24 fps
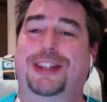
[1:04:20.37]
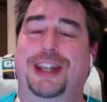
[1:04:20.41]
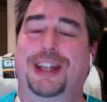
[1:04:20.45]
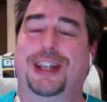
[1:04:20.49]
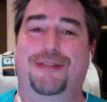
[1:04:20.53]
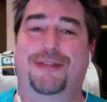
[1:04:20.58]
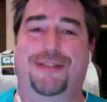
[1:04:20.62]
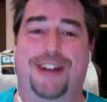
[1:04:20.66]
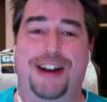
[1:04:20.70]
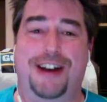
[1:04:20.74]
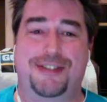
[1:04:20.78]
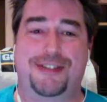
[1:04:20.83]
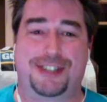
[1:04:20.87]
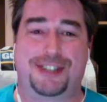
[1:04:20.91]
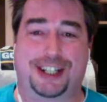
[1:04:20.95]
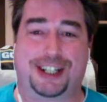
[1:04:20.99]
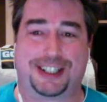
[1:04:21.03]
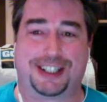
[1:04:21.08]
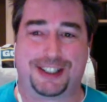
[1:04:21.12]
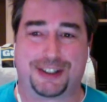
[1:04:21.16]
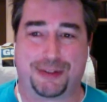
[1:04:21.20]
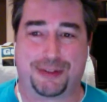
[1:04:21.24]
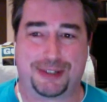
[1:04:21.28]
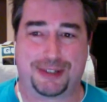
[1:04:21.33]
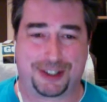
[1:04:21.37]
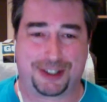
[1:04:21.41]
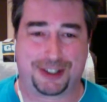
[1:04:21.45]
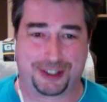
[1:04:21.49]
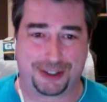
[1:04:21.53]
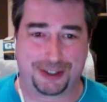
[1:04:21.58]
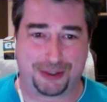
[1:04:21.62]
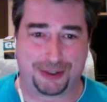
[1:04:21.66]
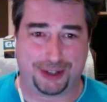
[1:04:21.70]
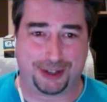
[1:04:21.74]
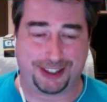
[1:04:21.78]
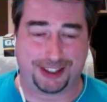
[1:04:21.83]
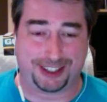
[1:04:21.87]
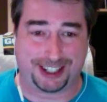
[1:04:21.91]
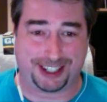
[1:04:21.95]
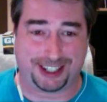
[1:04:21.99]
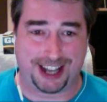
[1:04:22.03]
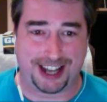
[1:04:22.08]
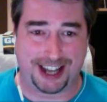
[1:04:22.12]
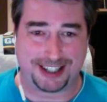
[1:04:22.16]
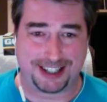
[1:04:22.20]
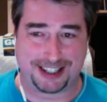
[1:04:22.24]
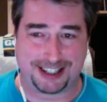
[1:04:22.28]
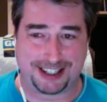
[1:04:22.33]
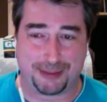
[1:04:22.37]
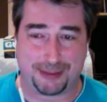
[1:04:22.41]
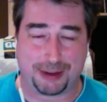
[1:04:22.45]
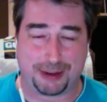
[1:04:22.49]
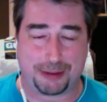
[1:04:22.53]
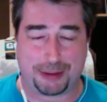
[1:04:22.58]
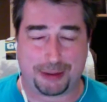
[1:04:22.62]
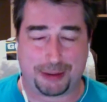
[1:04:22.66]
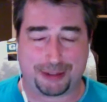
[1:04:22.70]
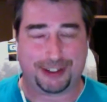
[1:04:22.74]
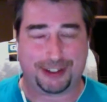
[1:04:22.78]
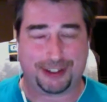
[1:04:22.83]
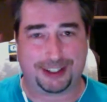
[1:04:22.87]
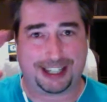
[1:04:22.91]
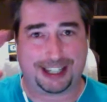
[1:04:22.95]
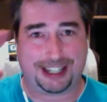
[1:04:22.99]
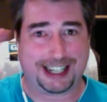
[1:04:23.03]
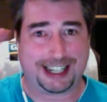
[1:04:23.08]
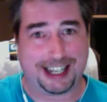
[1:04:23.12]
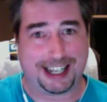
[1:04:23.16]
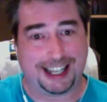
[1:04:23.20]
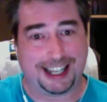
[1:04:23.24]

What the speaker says: 5 seconds somebody's going to tweet in the guy's name, and I'm going to feel like an idiot